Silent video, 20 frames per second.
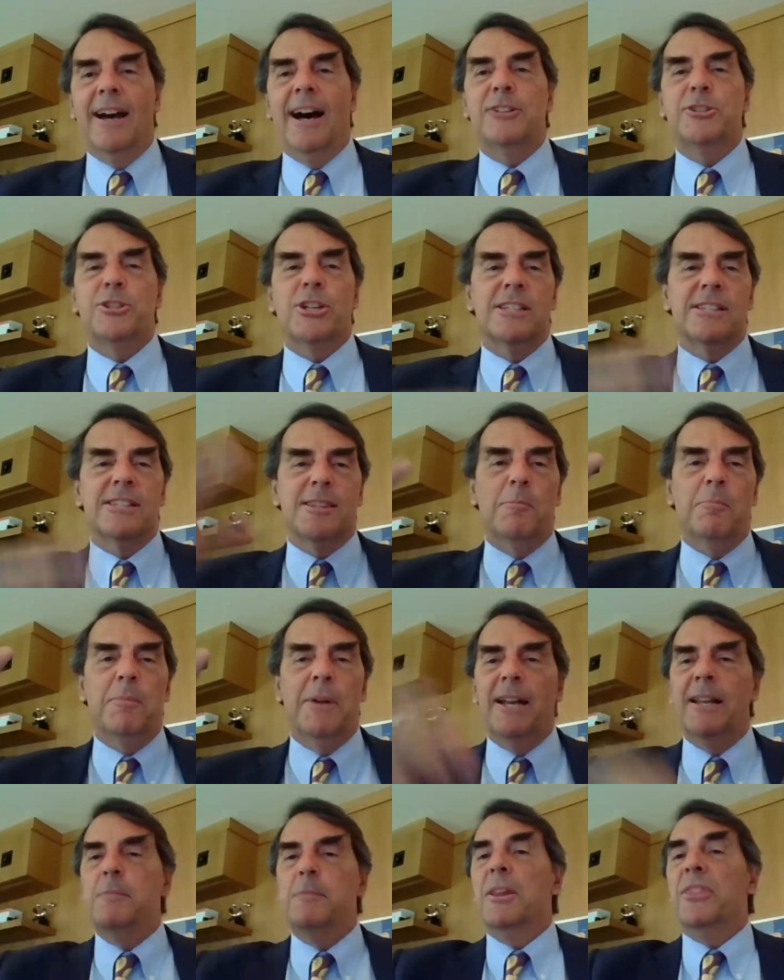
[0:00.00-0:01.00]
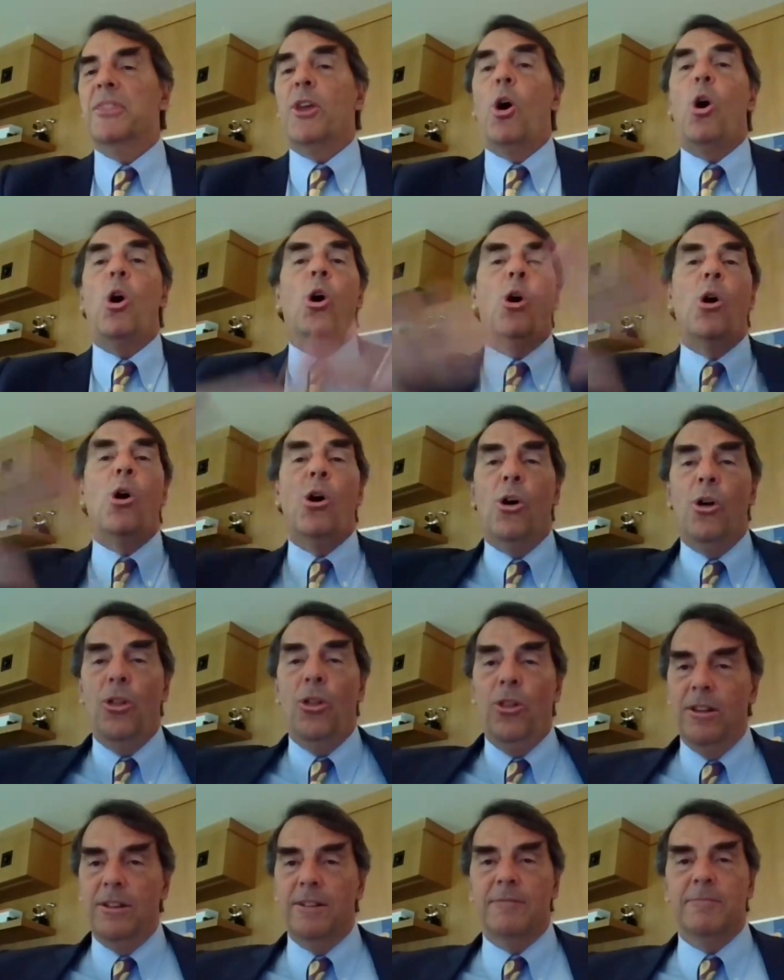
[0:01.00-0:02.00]
Not just the money, but the
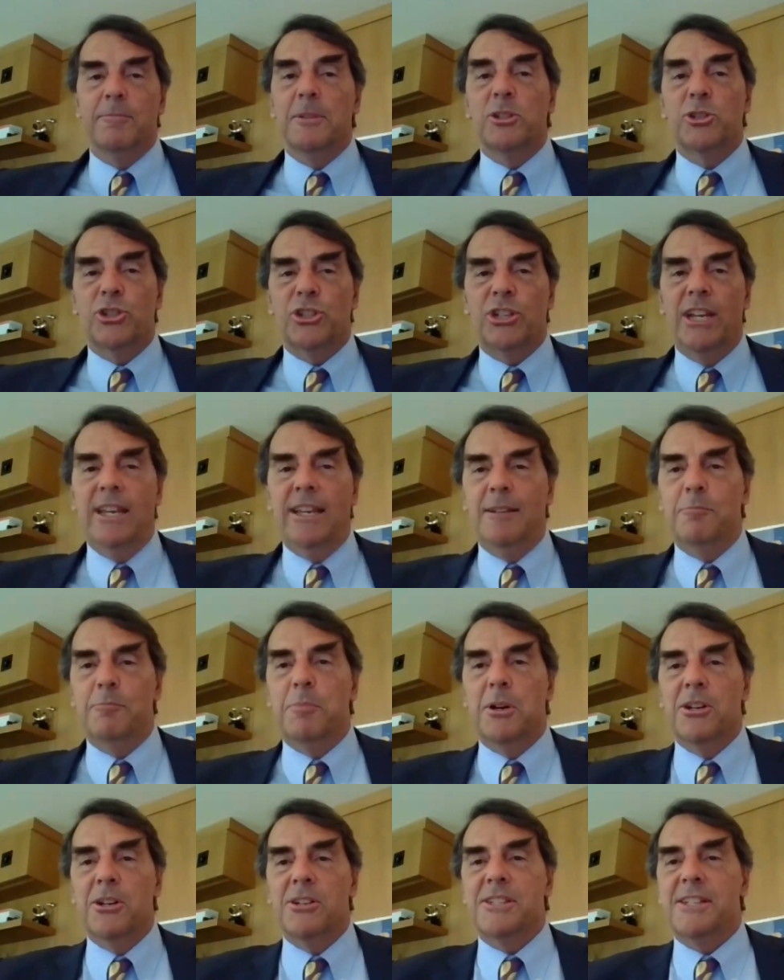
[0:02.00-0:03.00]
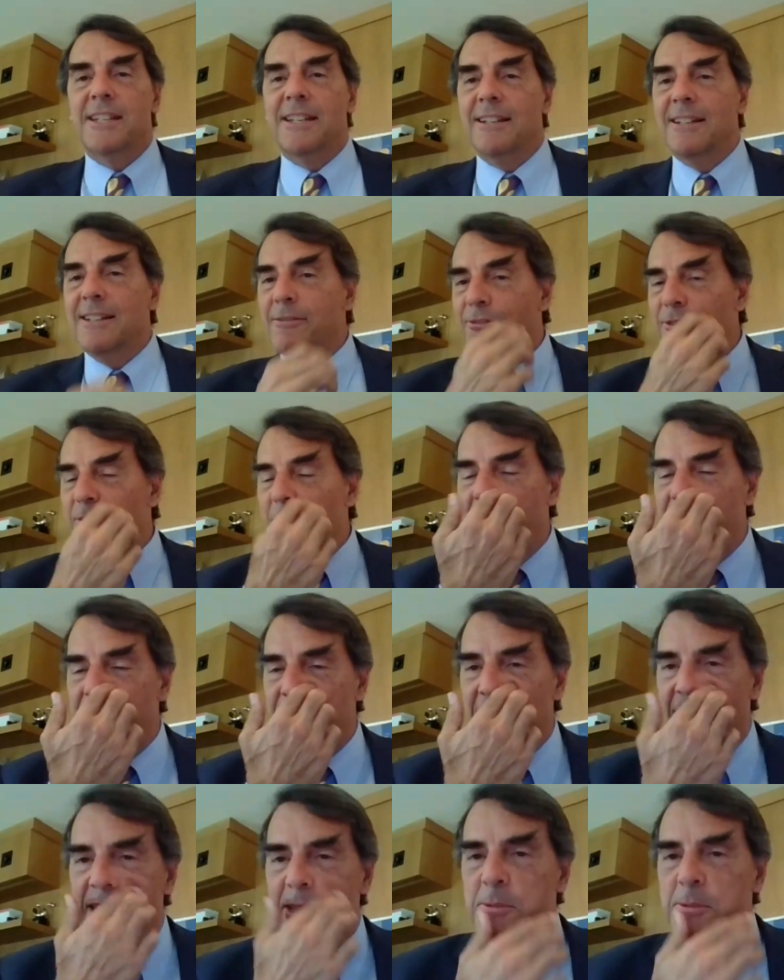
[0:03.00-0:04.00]
whole machine burst into
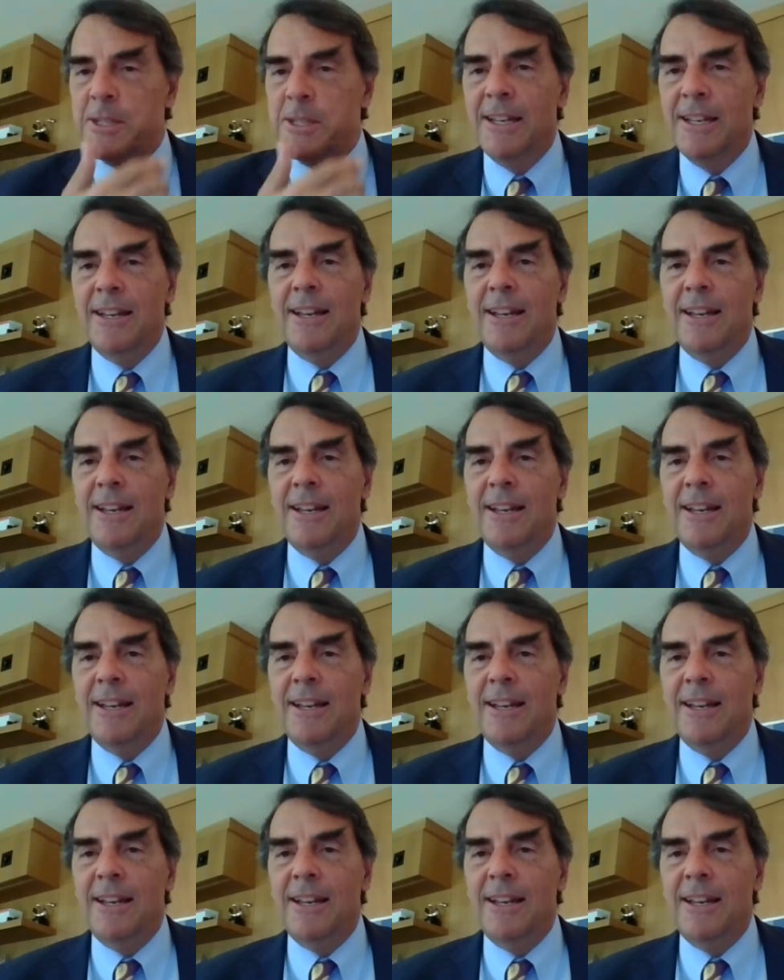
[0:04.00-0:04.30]
flames.